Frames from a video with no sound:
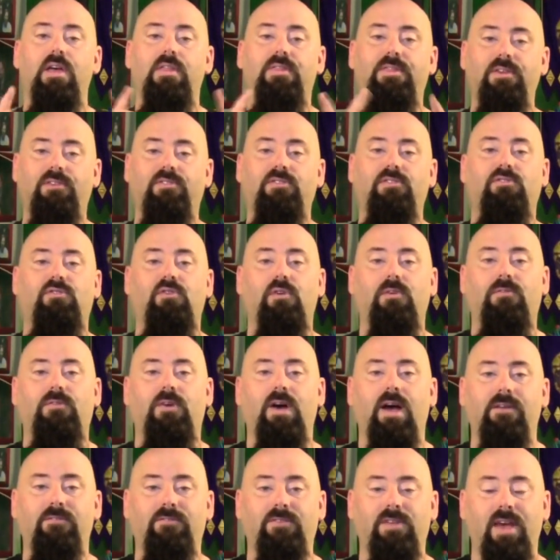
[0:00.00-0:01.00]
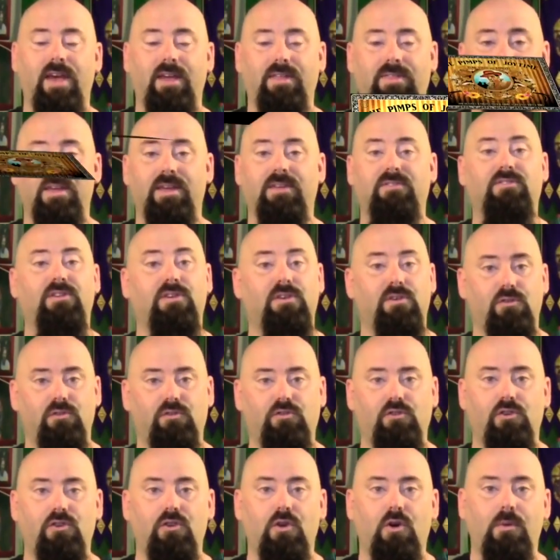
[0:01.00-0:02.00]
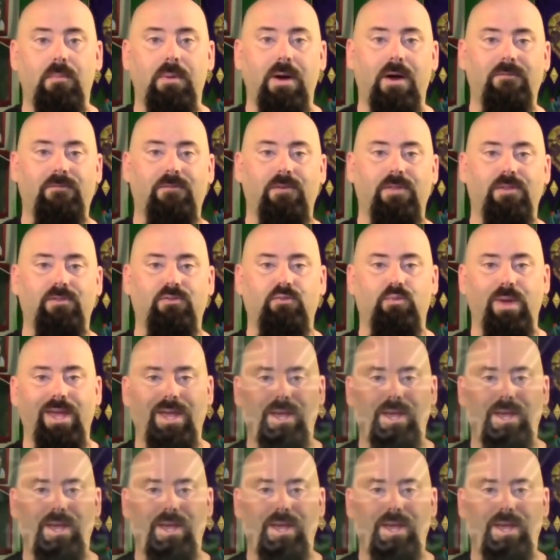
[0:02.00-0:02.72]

This is your 5 Tech Things You Should Know About for this